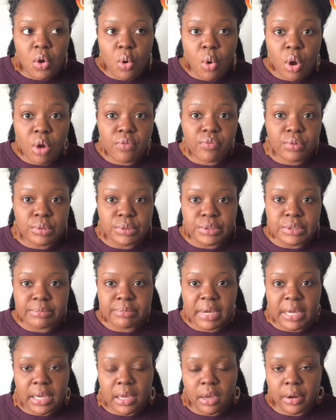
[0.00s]
cornrowed
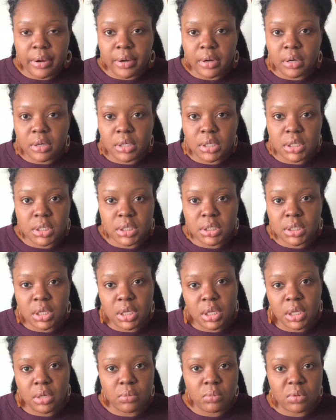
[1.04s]
my hair
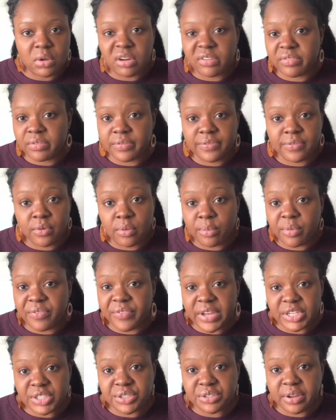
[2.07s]
in whatever form or
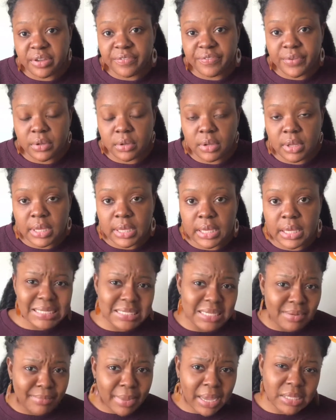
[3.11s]
fashion I felt like. I
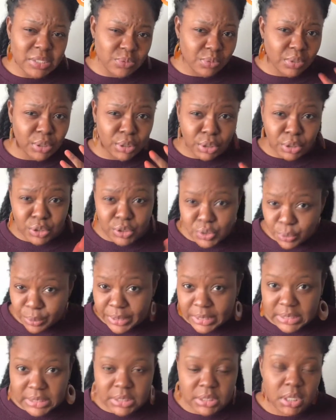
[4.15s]
did mine with a little
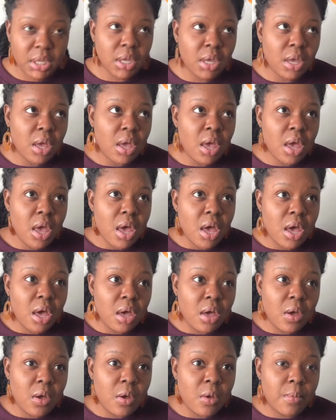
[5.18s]
twist.
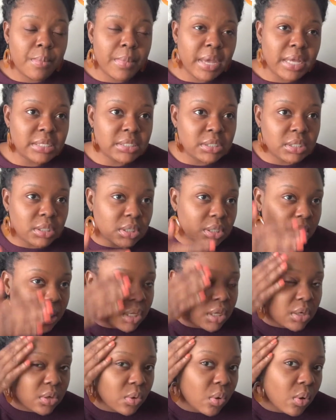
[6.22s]
I did
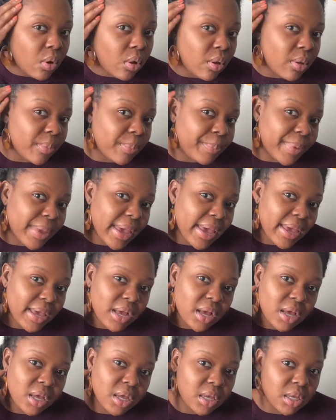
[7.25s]
like an all
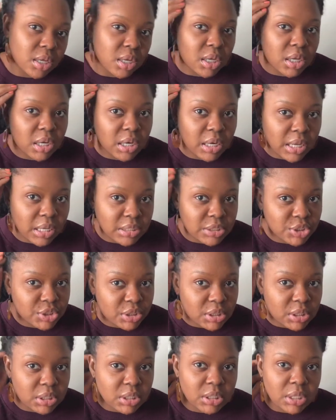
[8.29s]
back
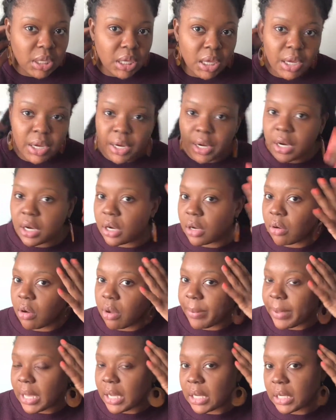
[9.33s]
connection here,
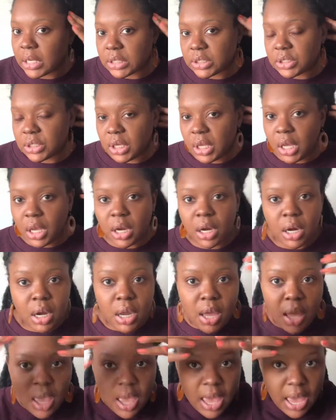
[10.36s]
all back connection here,
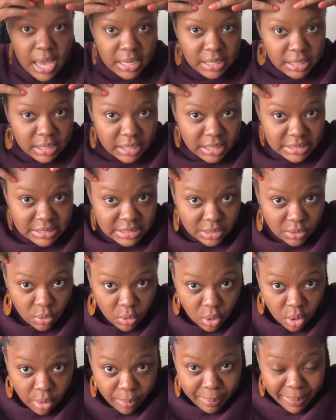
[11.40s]
and then I did
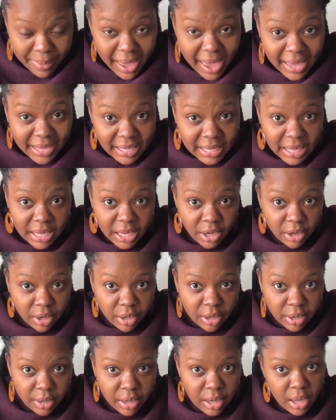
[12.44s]
all back
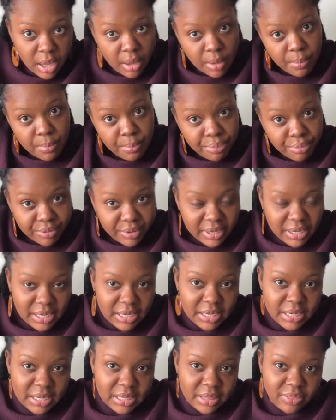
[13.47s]
here,
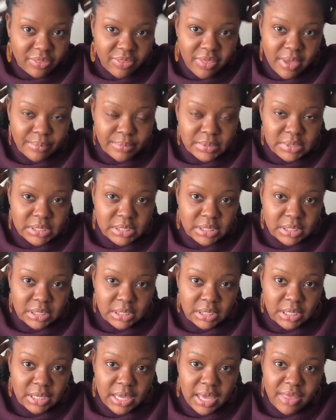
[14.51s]
braided them
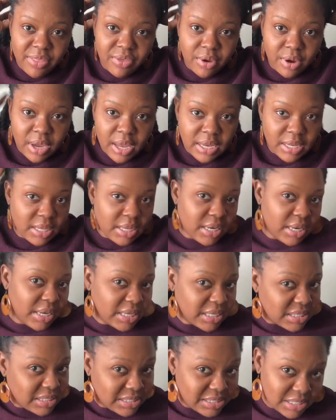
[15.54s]
together, and then
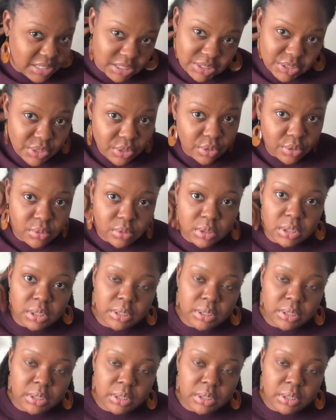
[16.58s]
like did a circle in